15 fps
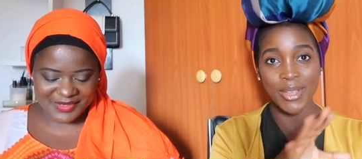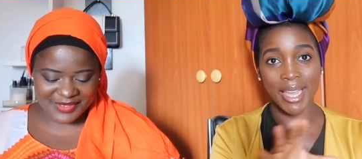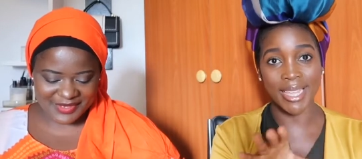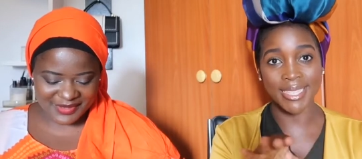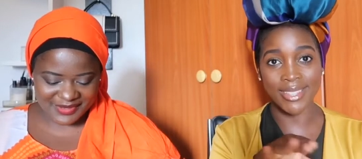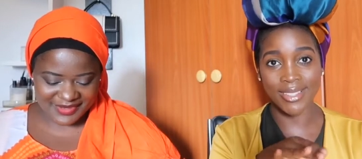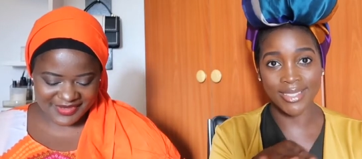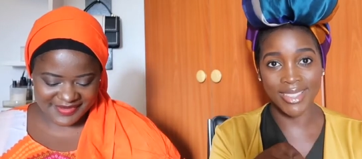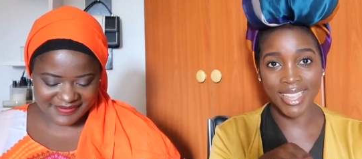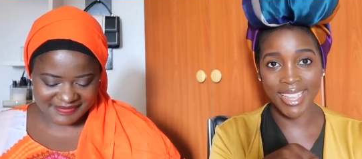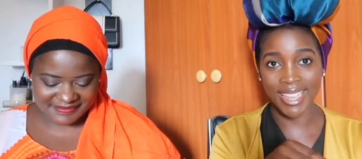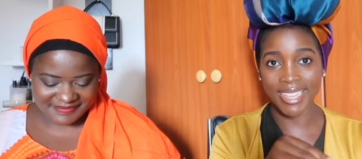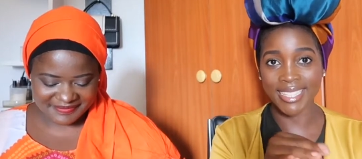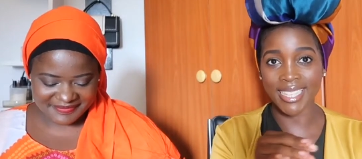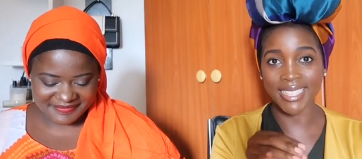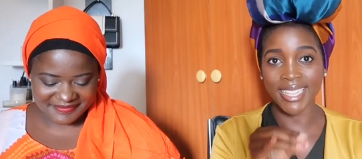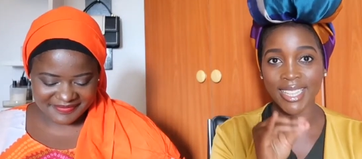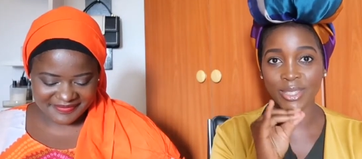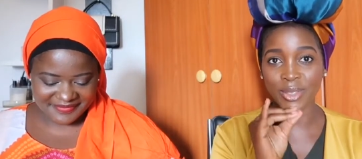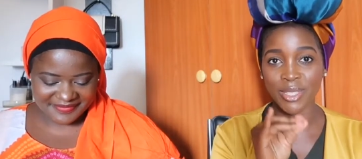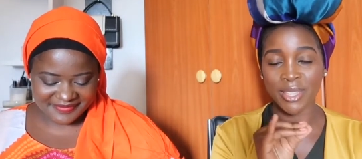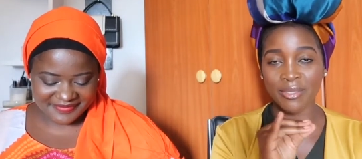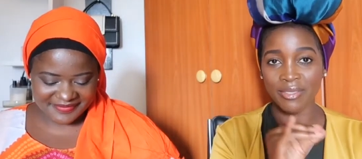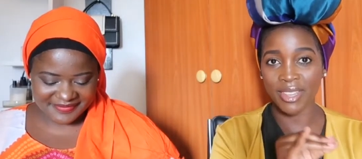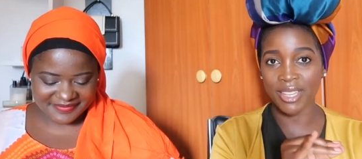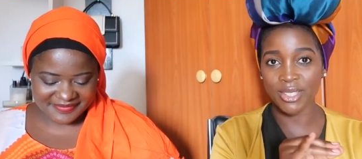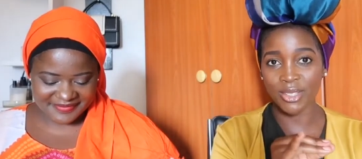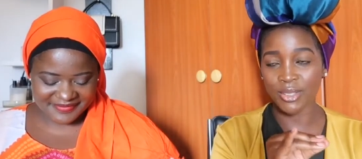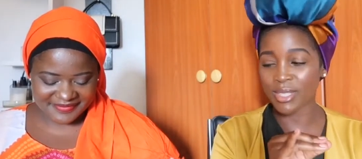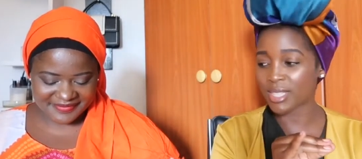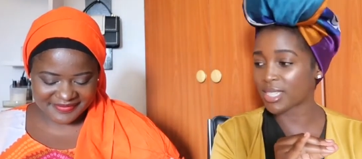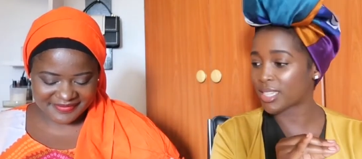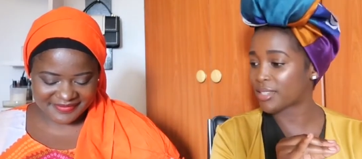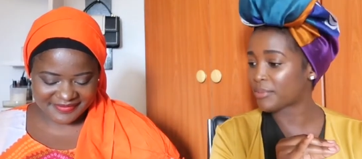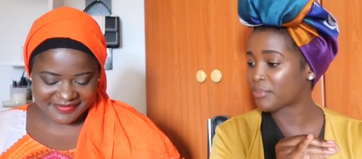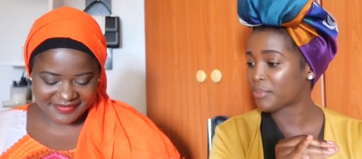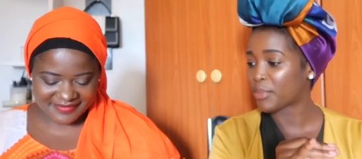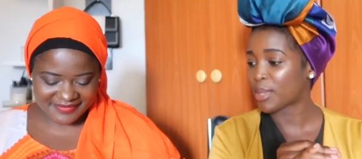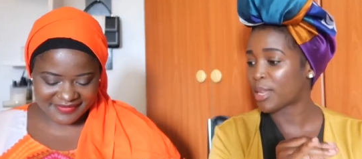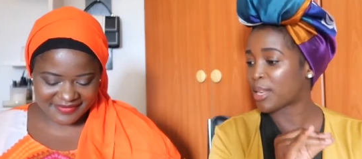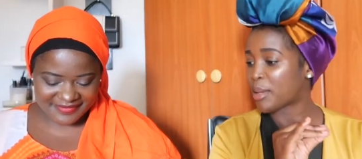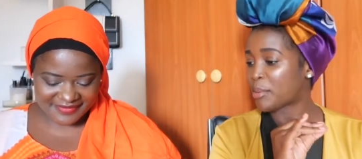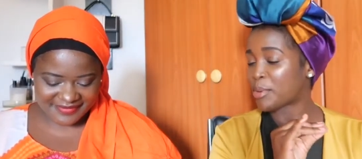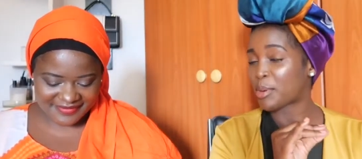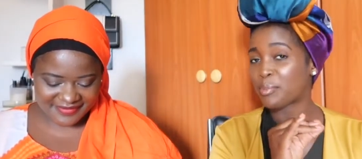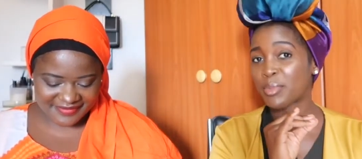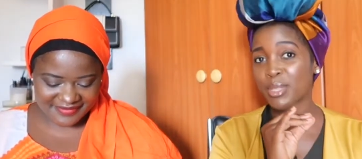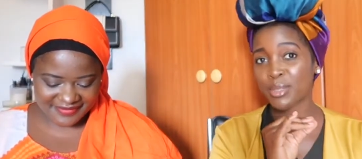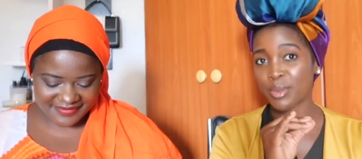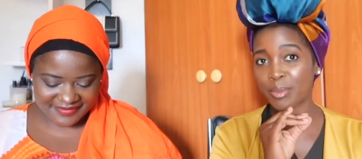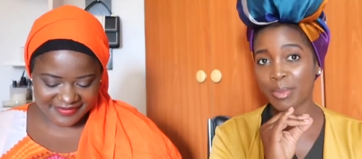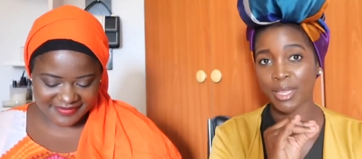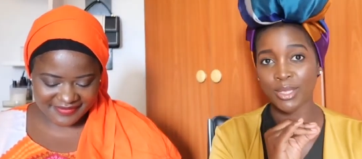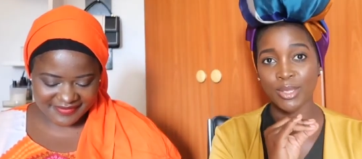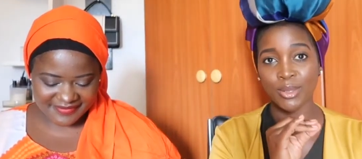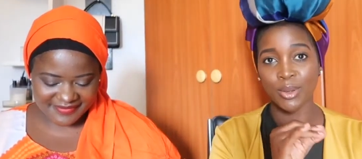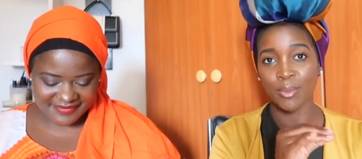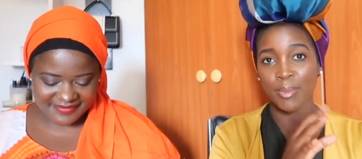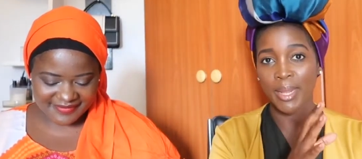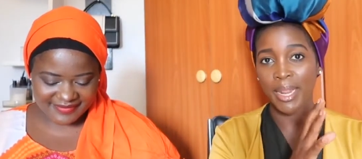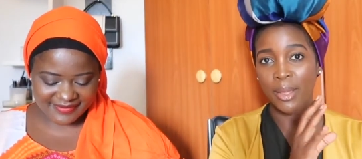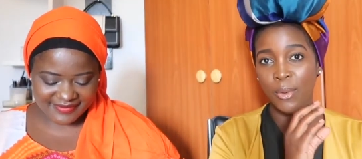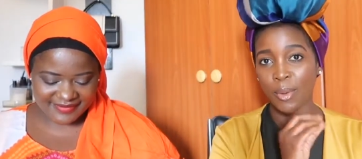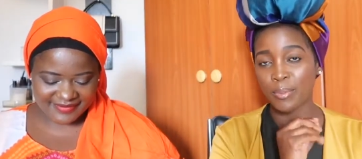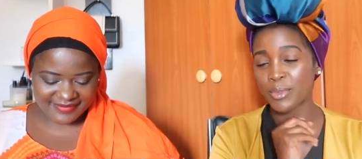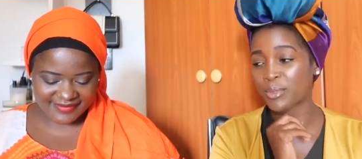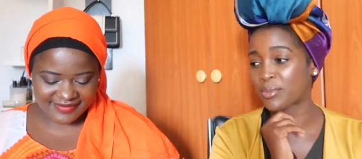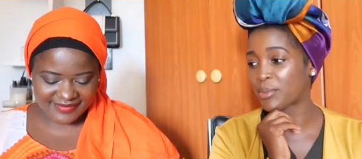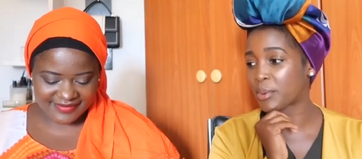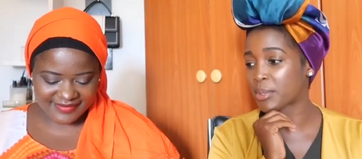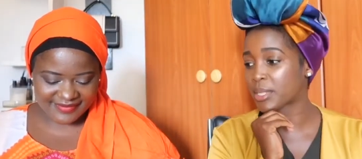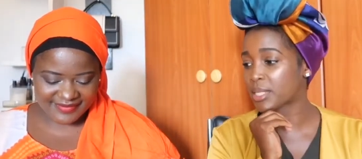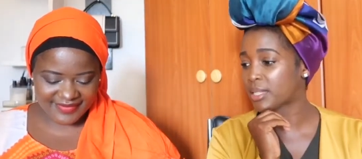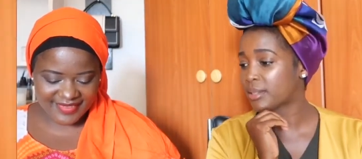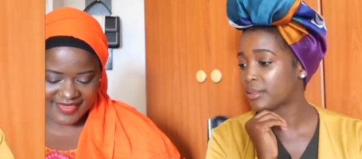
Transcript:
Speaker 1: You guys out there, exercise your civic duty. Let me not be too much talk, but I hope to vote.